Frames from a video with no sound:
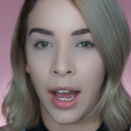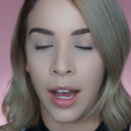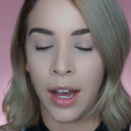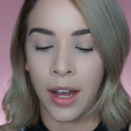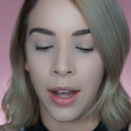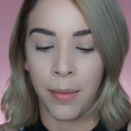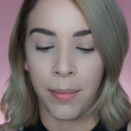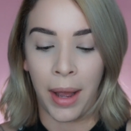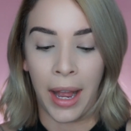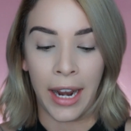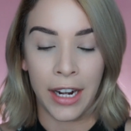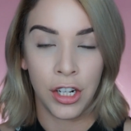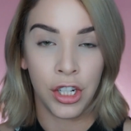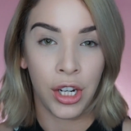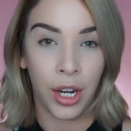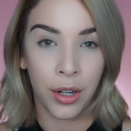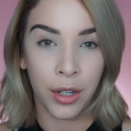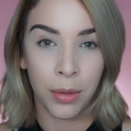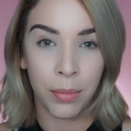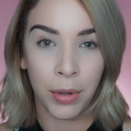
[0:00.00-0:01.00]

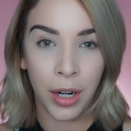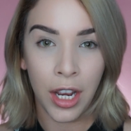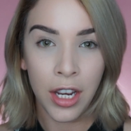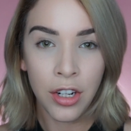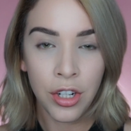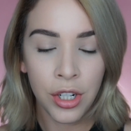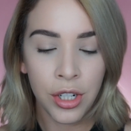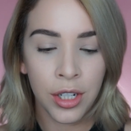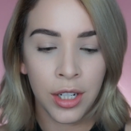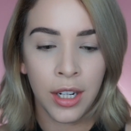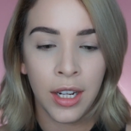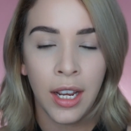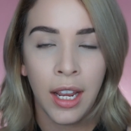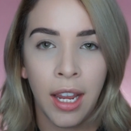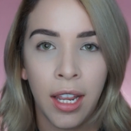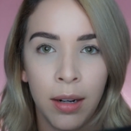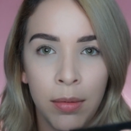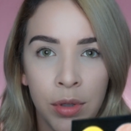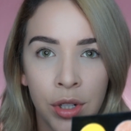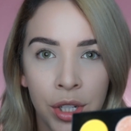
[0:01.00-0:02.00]
eyeshadow brush
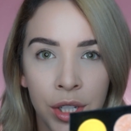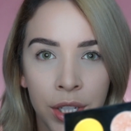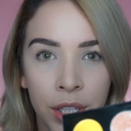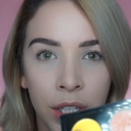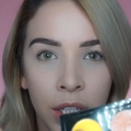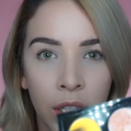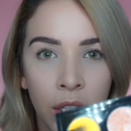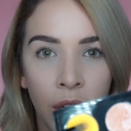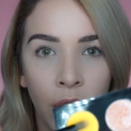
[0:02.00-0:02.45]
and I'm just gonna